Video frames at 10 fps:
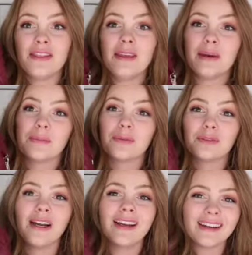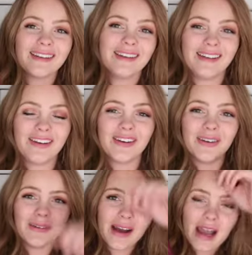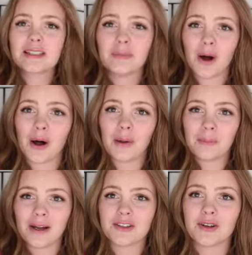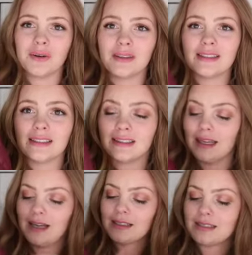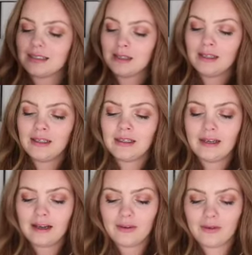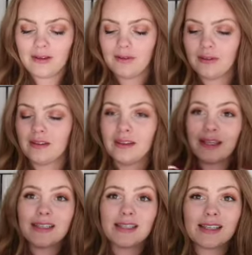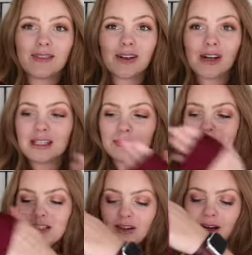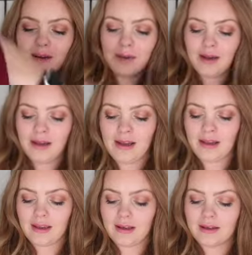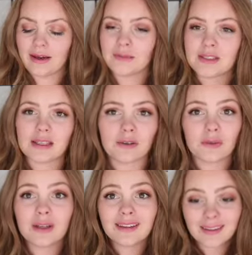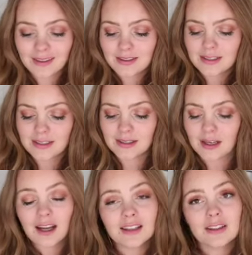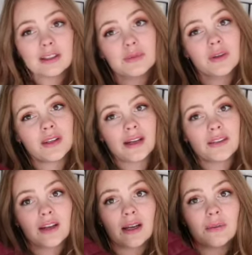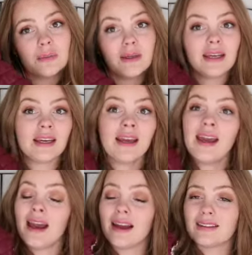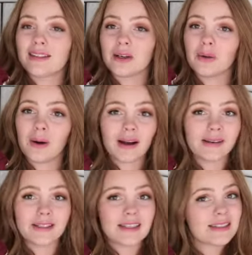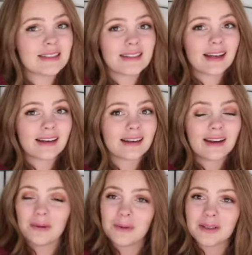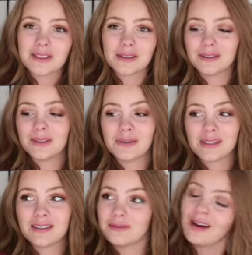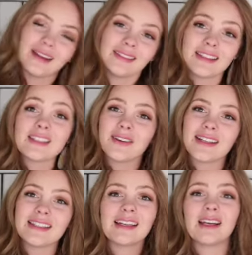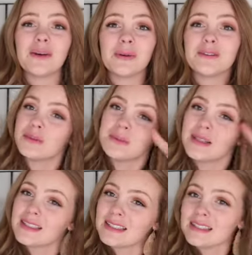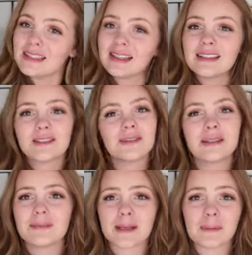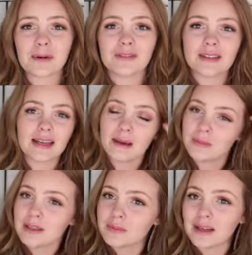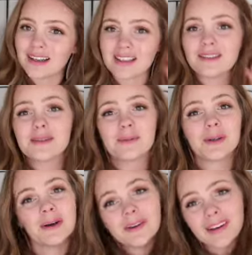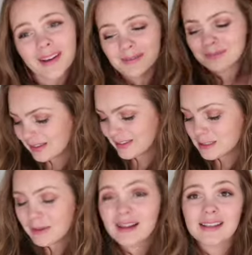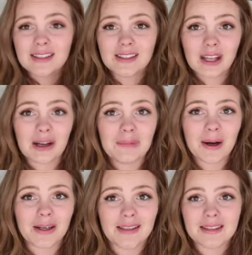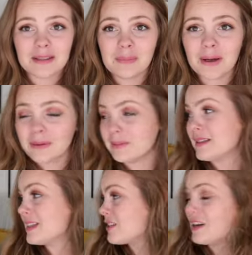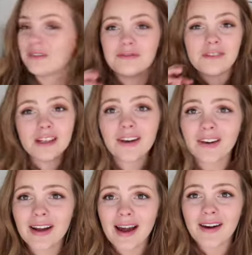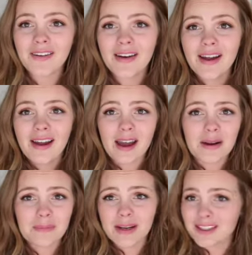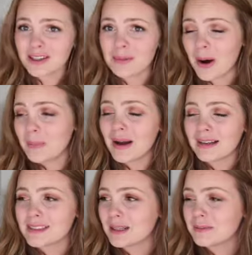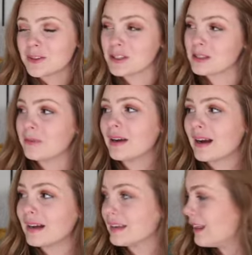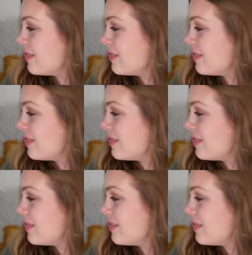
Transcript: the brand new Small Metro Deluxe. Now, it does have a crossbody strap, and I'm just like really into the colors more than I thought I would be, and so I just decided I want to use it right this very second. We have swim lessons tonight, so it seems like a perfect time because we actually have somewhere to go today. This bag has a lot of pockets, so bear with me as I try to figure it out and make sure I'm all packed up just the way I